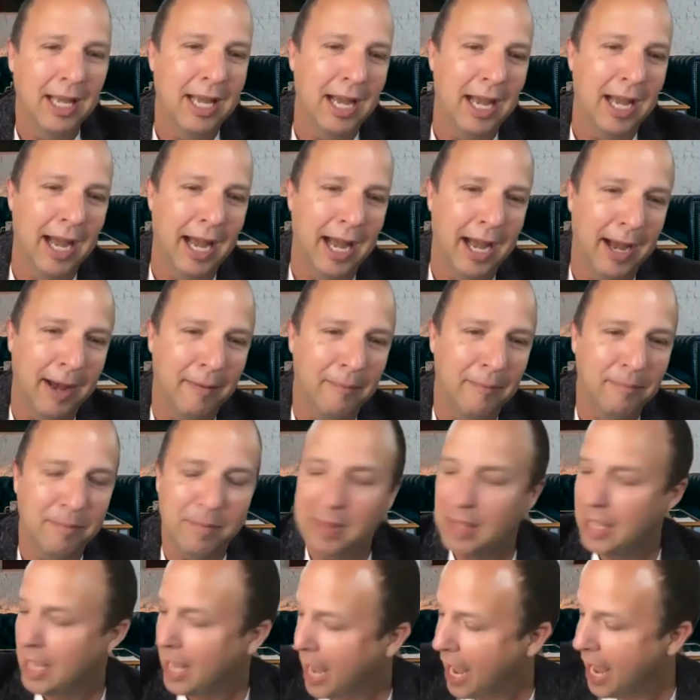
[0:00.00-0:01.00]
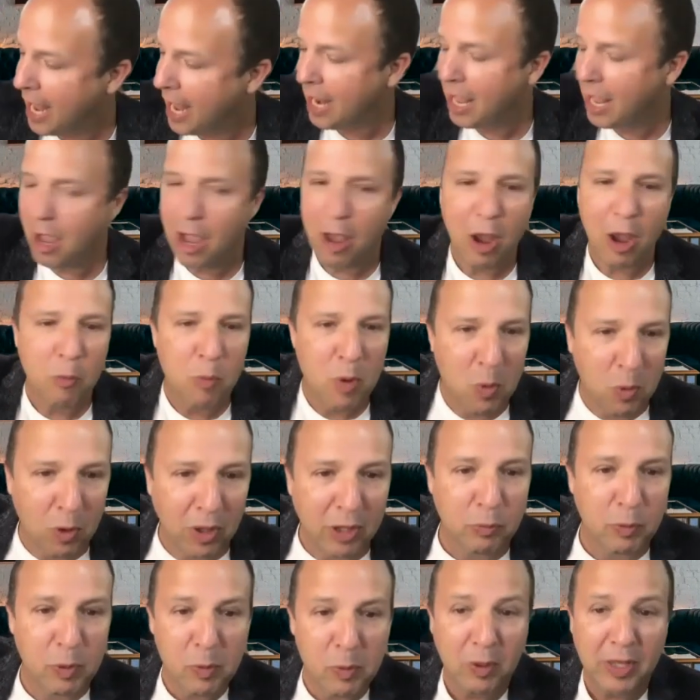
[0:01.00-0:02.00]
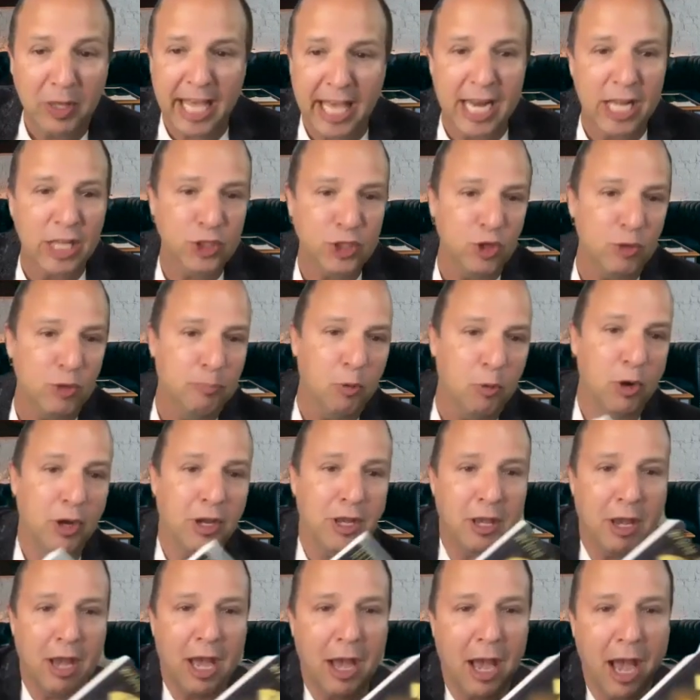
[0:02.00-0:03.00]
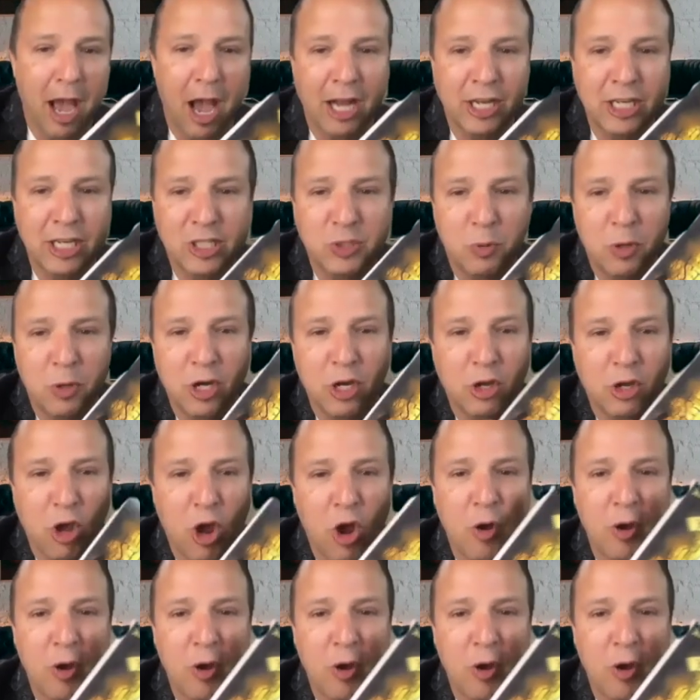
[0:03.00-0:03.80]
And we will get into your book. I just want to go